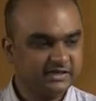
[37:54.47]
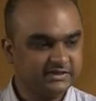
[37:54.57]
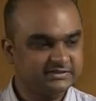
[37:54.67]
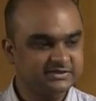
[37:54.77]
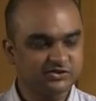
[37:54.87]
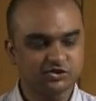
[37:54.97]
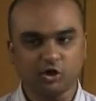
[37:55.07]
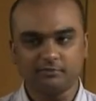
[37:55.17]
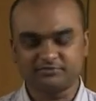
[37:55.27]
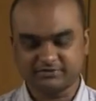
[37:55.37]
is the
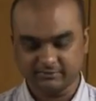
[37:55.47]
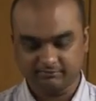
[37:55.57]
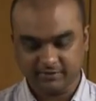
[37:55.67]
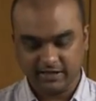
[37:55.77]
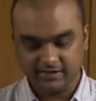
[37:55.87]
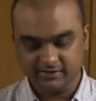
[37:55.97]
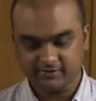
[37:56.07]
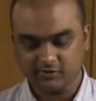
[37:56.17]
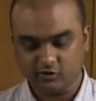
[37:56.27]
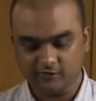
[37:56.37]
top supplier
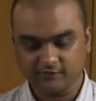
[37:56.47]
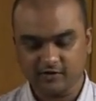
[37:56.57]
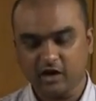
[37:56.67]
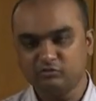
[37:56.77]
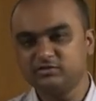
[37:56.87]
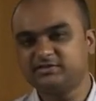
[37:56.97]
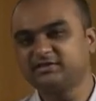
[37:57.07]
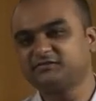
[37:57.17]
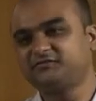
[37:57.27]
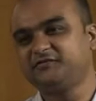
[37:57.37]
of
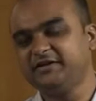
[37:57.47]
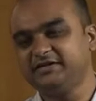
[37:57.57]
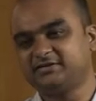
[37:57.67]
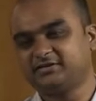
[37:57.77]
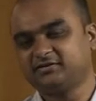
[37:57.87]
counterfeit